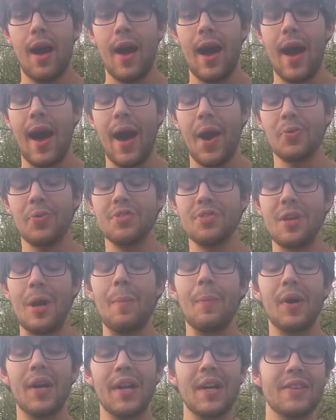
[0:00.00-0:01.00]
how
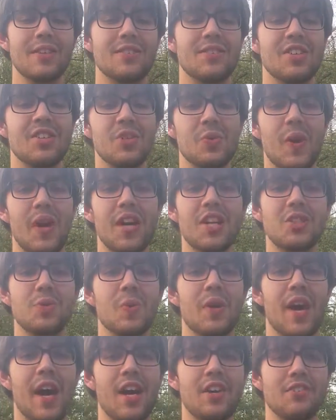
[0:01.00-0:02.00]
somebody in the situation
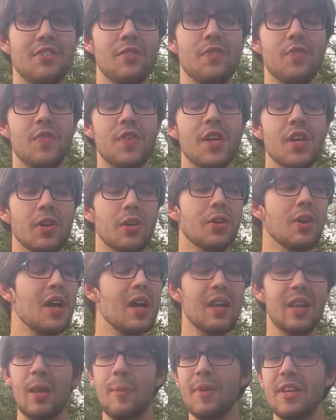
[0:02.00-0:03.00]
would actually feel?
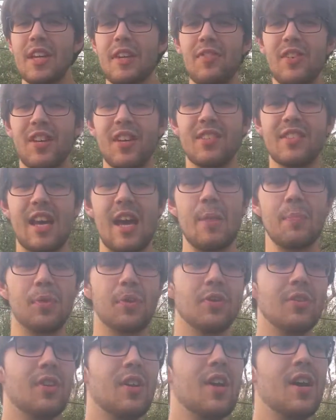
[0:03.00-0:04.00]
Let me give you an
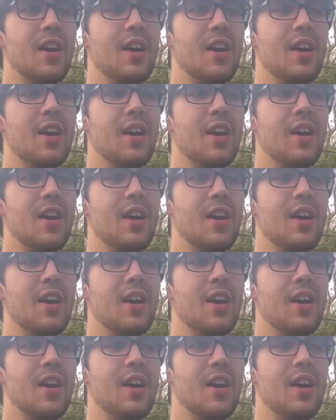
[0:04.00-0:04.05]
example.